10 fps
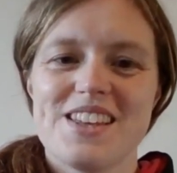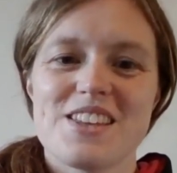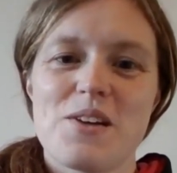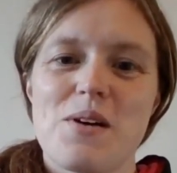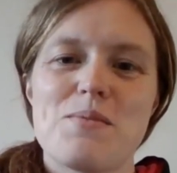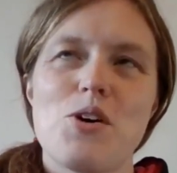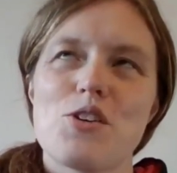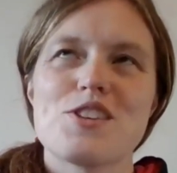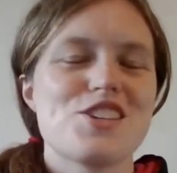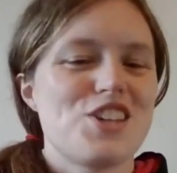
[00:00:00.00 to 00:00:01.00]
So I'm
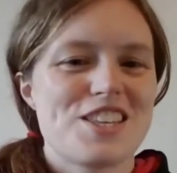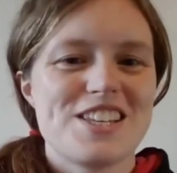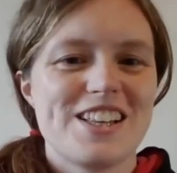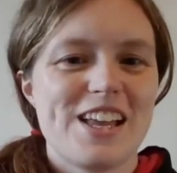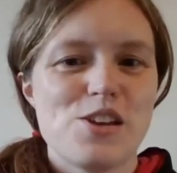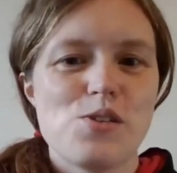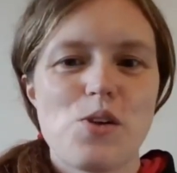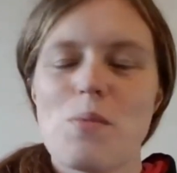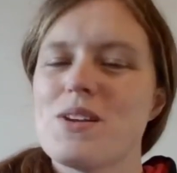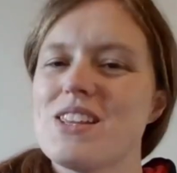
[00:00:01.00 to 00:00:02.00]
not suggesting that you
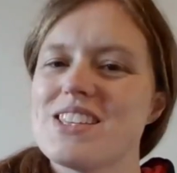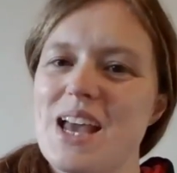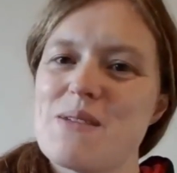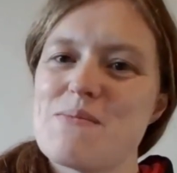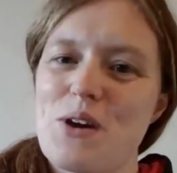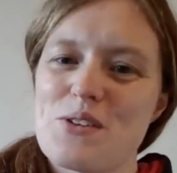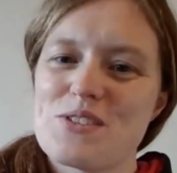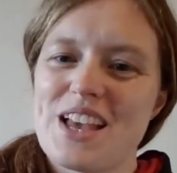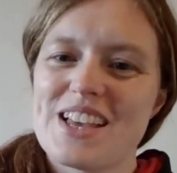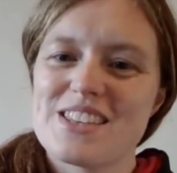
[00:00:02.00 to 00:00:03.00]
copy the same
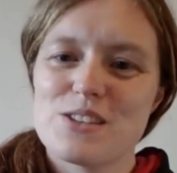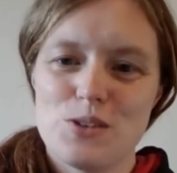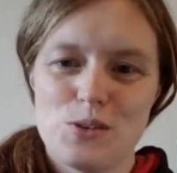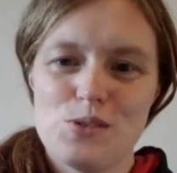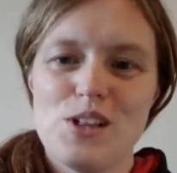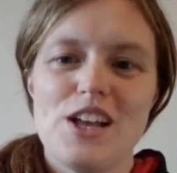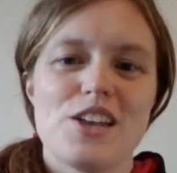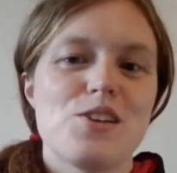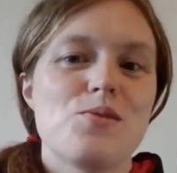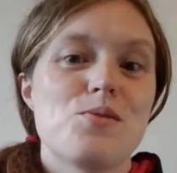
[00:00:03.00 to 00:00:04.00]
process at all.
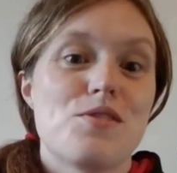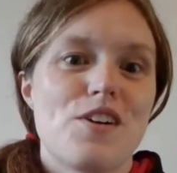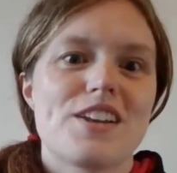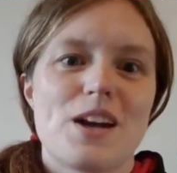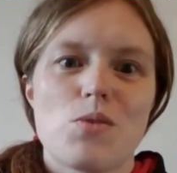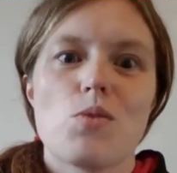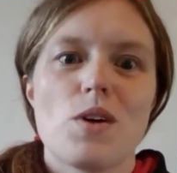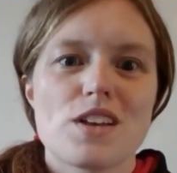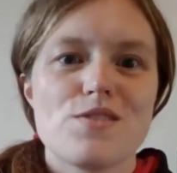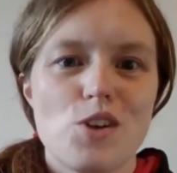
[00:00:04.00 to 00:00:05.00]
You will find out what
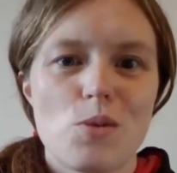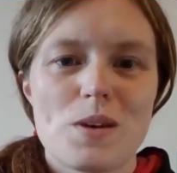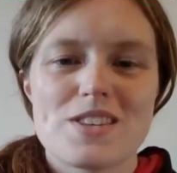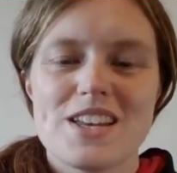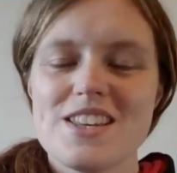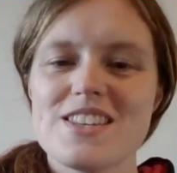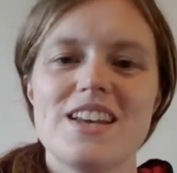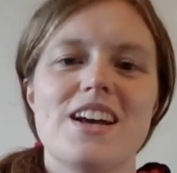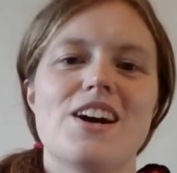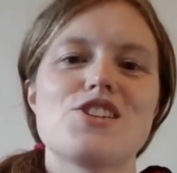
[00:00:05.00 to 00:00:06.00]
works for your business.
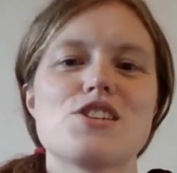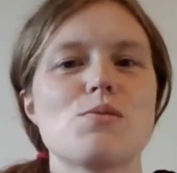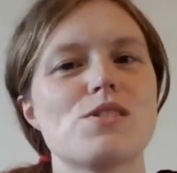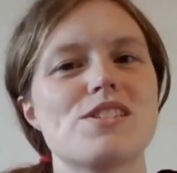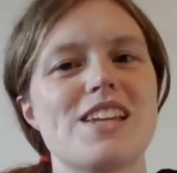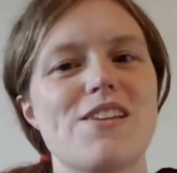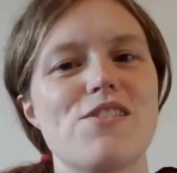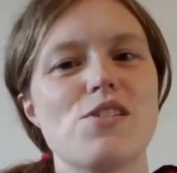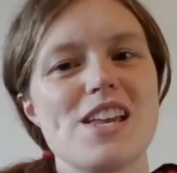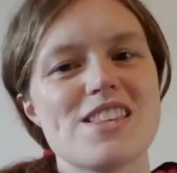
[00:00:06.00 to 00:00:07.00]
I just wanted to give
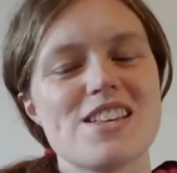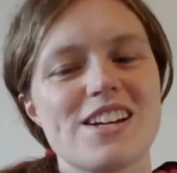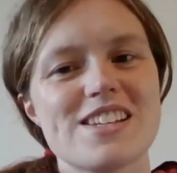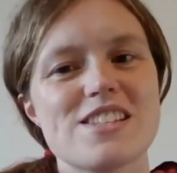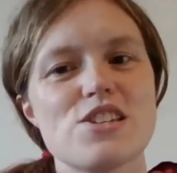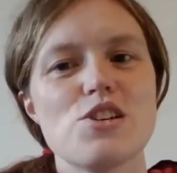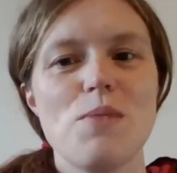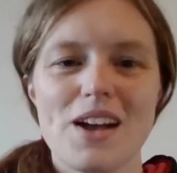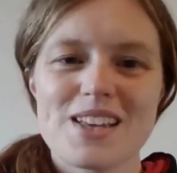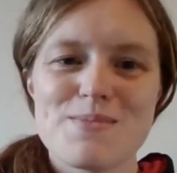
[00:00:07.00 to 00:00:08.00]
you an insight into
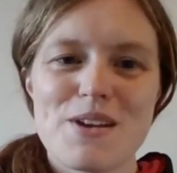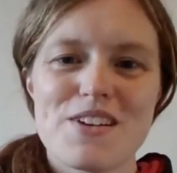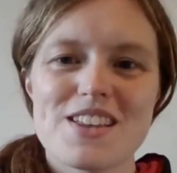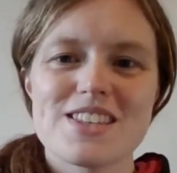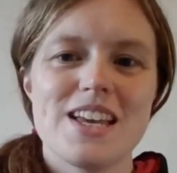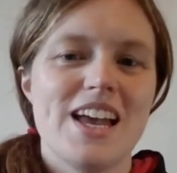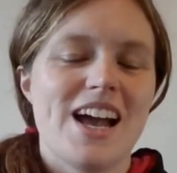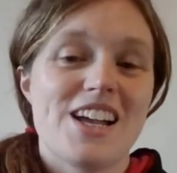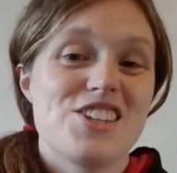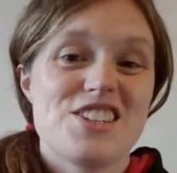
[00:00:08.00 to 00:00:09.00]
my experience
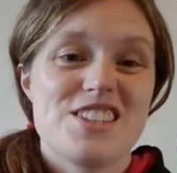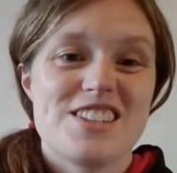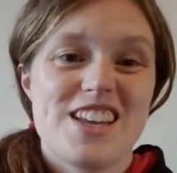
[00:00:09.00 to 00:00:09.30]
and just to